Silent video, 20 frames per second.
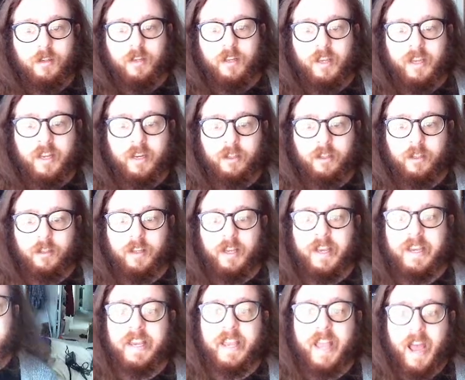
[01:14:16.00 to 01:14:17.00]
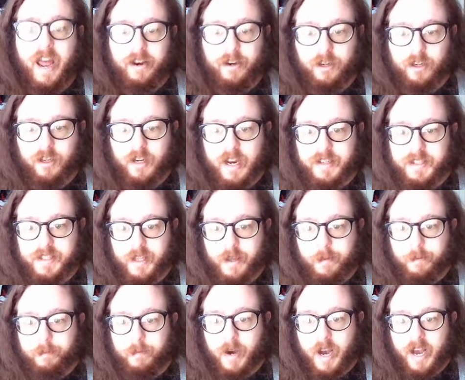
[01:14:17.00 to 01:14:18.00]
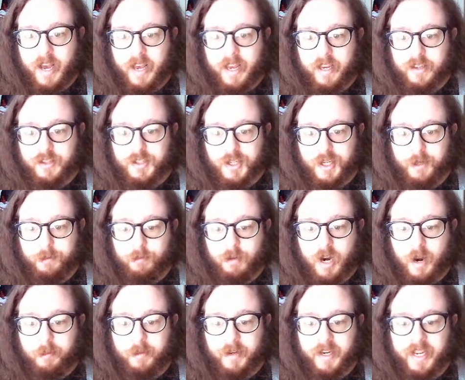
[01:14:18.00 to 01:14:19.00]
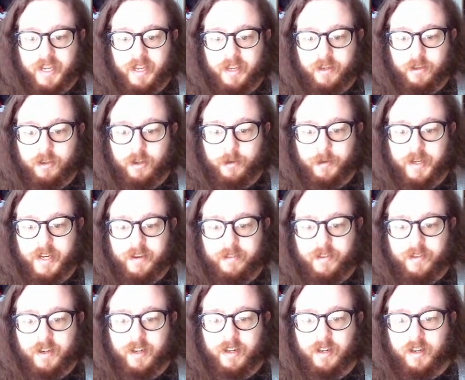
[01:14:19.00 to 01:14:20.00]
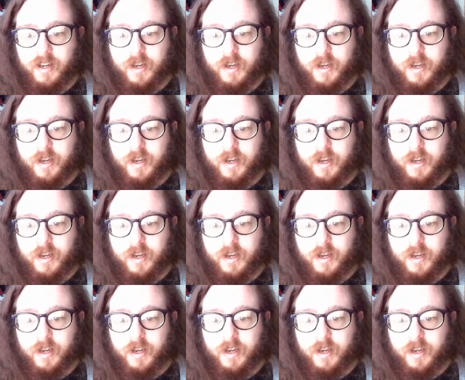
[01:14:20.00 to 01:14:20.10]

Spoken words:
it can categorize them by a certain property or whatever,